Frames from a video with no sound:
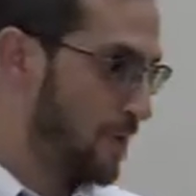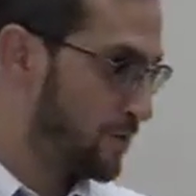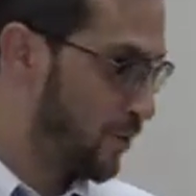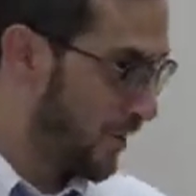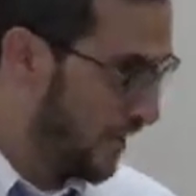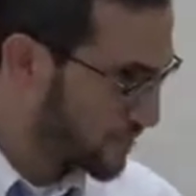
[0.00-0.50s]

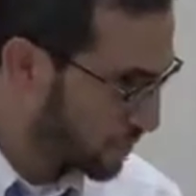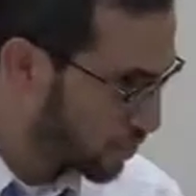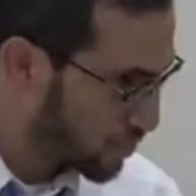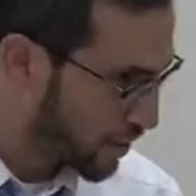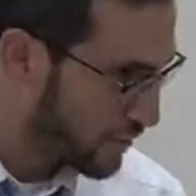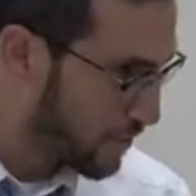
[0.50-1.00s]
to the
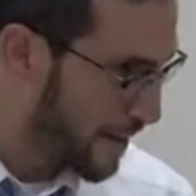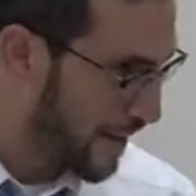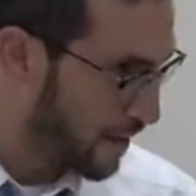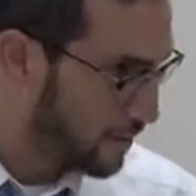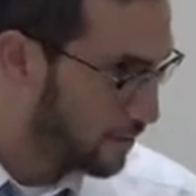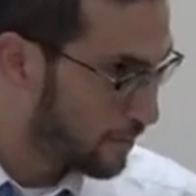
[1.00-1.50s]
exclusion of the
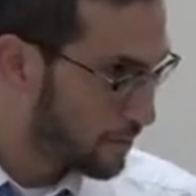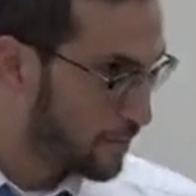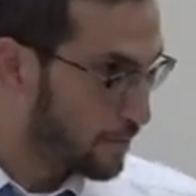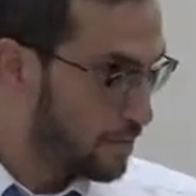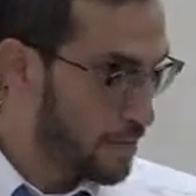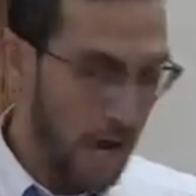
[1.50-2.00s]
man.
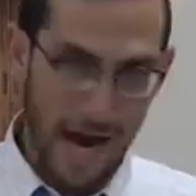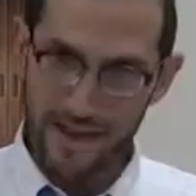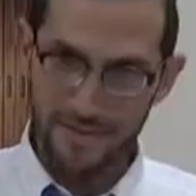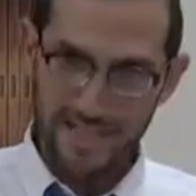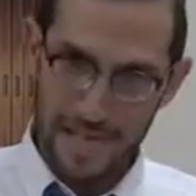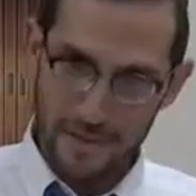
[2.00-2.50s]
I have
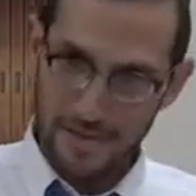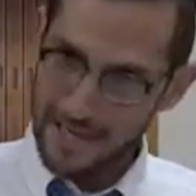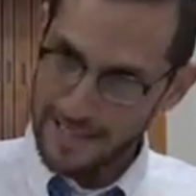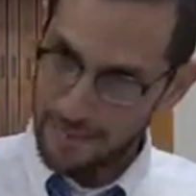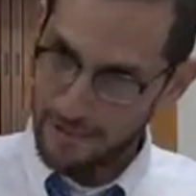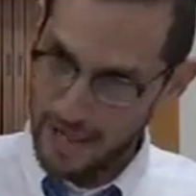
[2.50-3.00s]
the same
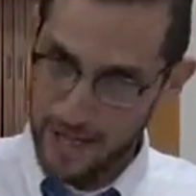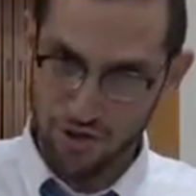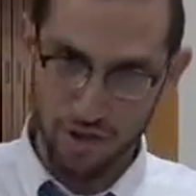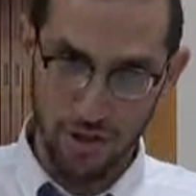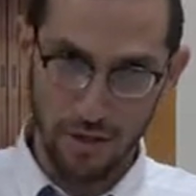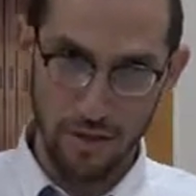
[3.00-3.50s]
exact
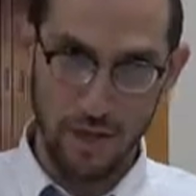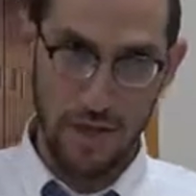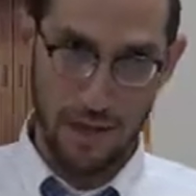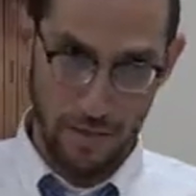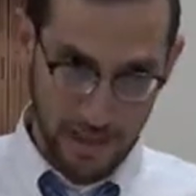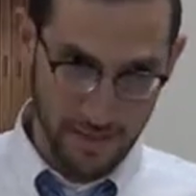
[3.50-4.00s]
obligation in
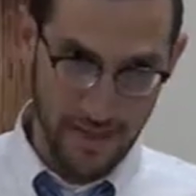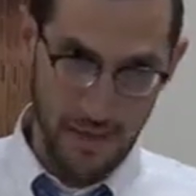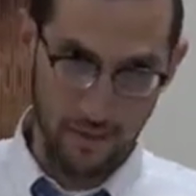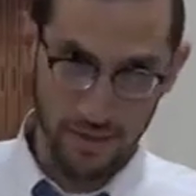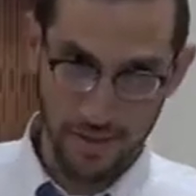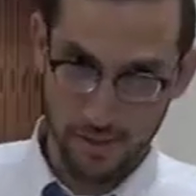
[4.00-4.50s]
Hadlakas
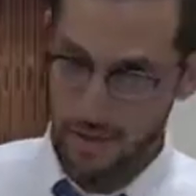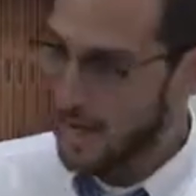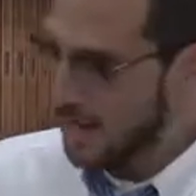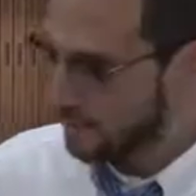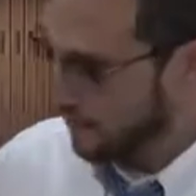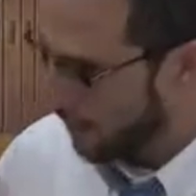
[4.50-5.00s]
Neiros
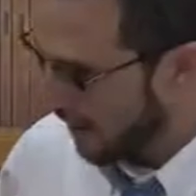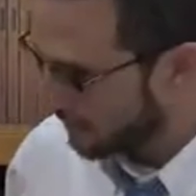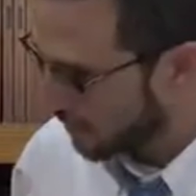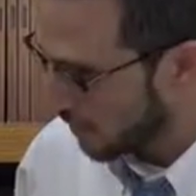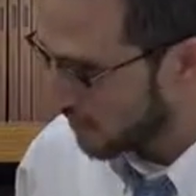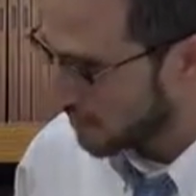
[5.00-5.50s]
as my wife
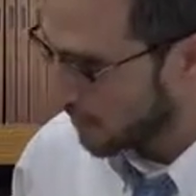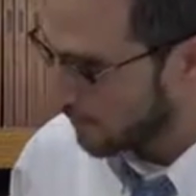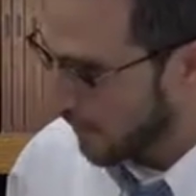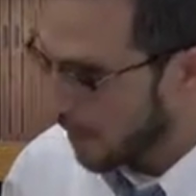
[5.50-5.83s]
does.